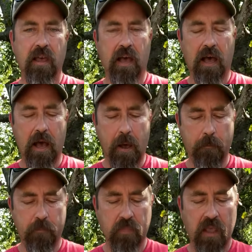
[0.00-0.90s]

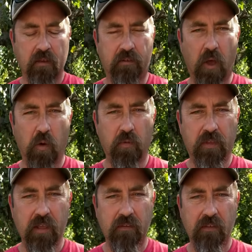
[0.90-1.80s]
Um, so
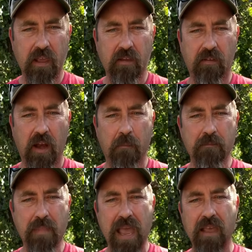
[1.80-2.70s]
this is an
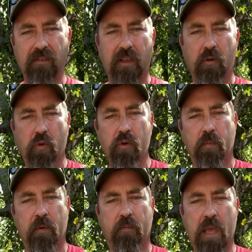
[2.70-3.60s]
amazing
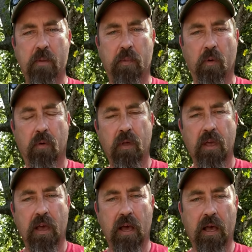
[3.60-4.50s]
group of people
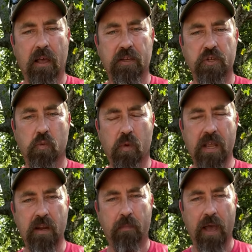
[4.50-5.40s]
uh, that you
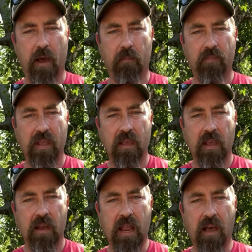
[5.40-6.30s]
read about.
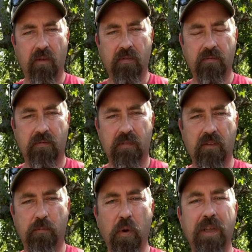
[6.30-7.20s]
Now,
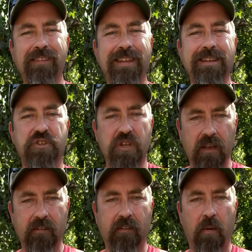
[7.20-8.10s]
this book isn't
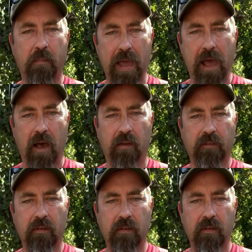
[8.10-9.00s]
just about
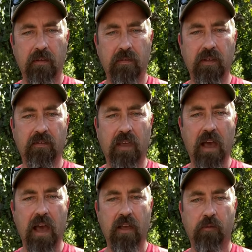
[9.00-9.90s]
these
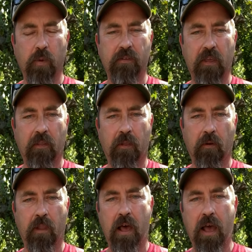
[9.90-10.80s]
guys risking their
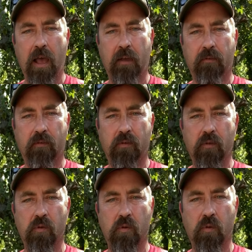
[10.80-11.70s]
lives
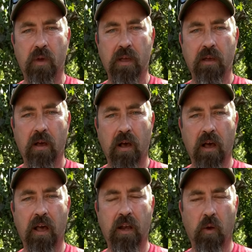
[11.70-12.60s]
to
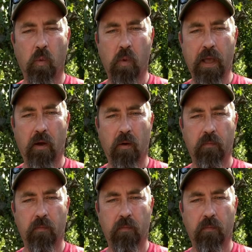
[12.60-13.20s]
hunt a whale.